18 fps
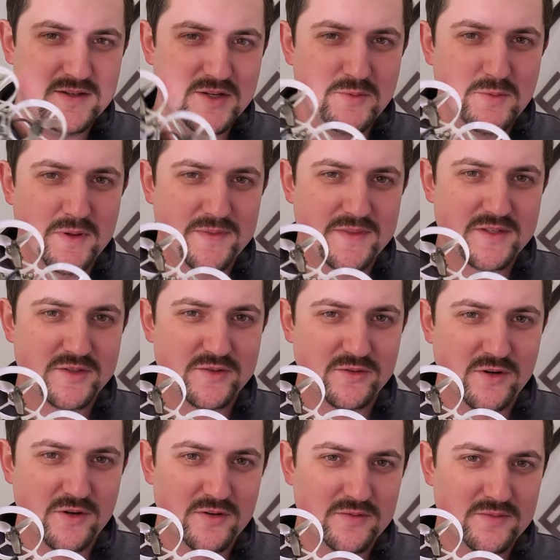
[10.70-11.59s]
want this
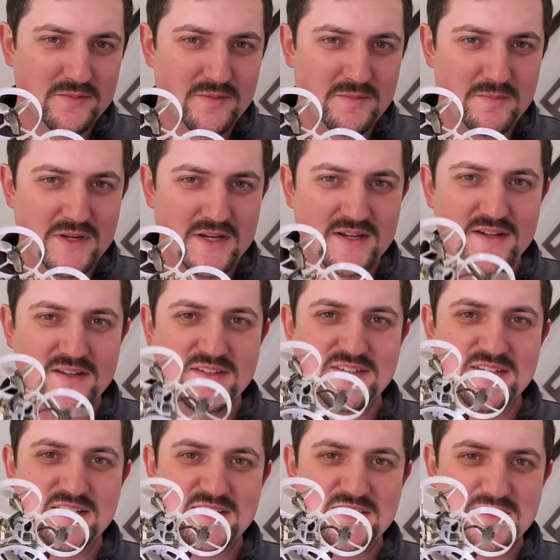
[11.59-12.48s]
drone
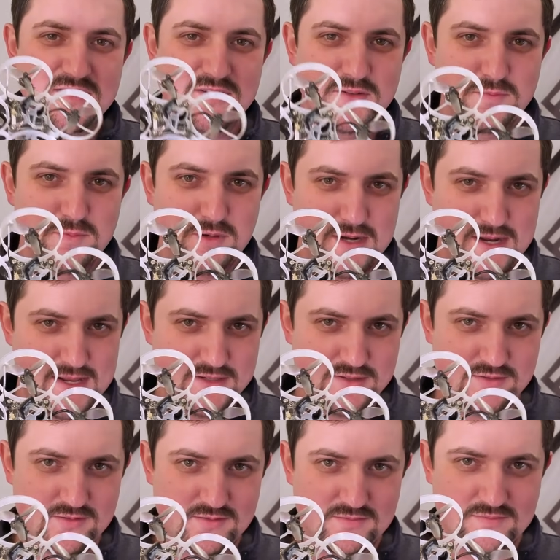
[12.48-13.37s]
because it's super
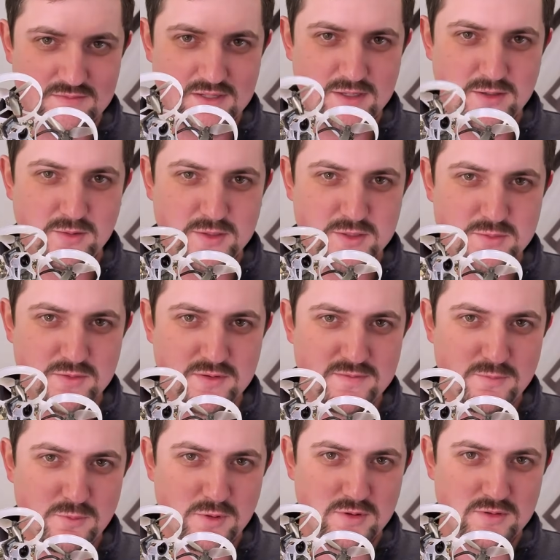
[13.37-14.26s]
agile at only
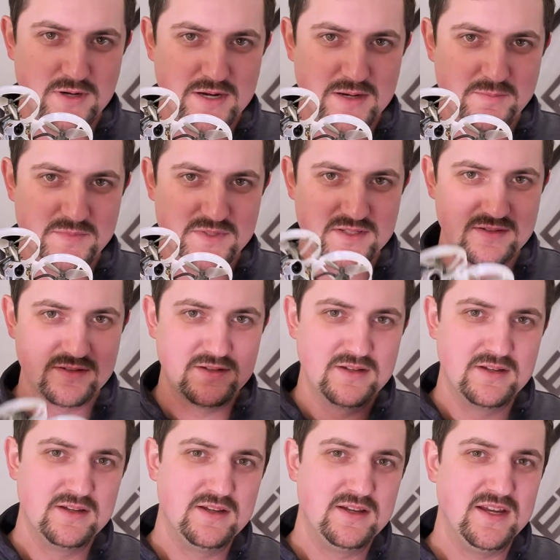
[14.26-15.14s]
24 grams,
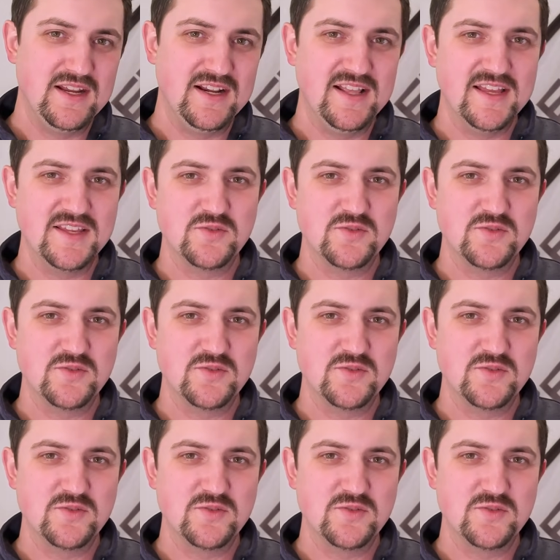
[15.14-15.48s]
and it has